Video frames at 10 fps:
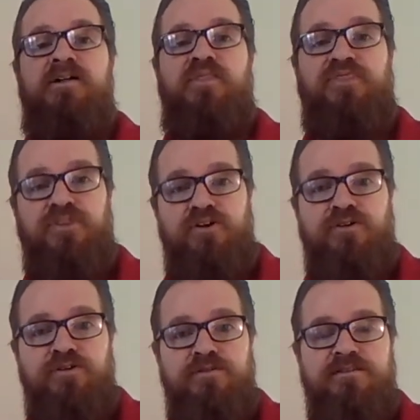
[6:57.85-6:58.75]

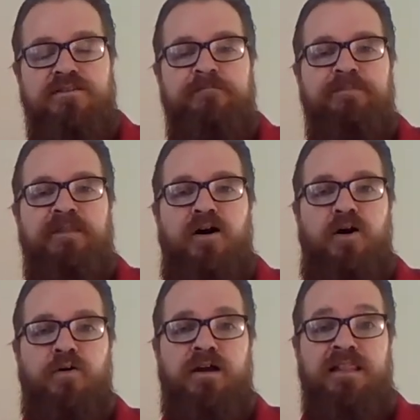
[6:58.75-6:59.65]
Thirds
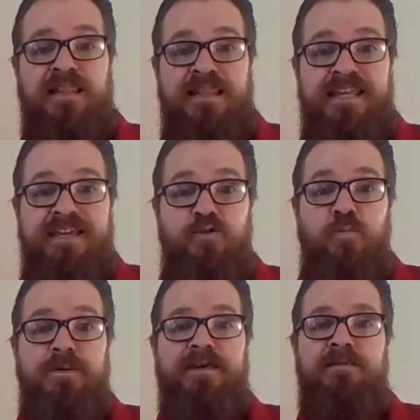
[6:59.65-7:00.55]
are a little
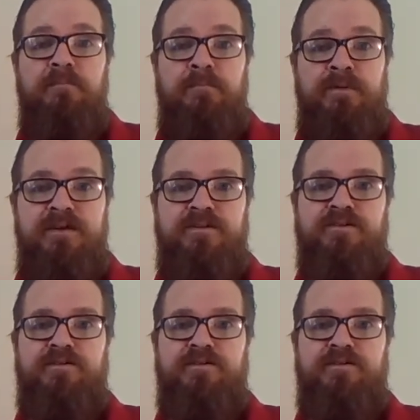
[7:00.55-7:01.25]
bit bigger